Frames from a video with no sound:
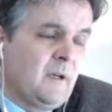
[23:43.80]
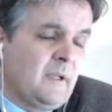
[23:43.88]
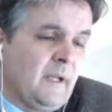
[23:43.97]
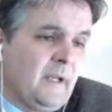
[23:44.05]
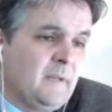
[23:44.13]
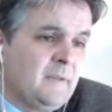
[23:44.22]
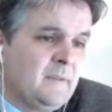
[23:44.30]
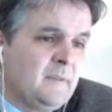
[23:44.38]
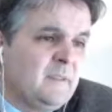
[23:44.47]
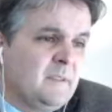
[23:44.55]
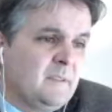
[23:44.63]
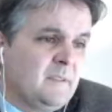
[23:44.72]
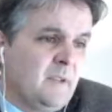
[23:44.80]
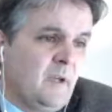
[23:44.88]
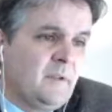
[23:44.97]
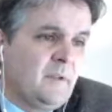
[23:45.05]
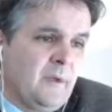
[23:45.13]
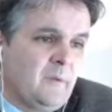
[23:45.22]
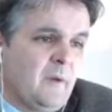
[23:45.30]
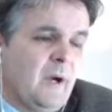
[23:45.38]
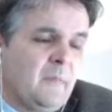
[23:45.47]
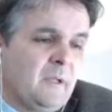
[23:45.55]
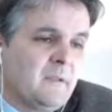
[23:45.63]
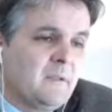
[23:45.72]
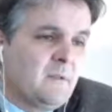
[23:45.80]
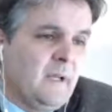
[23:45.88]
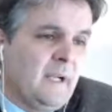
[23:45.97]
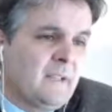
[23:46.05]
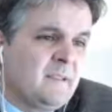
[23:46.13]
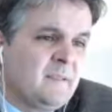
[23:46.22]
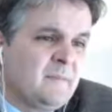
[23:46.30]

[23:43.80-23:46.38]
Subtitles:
Okay, on the requirements, correct?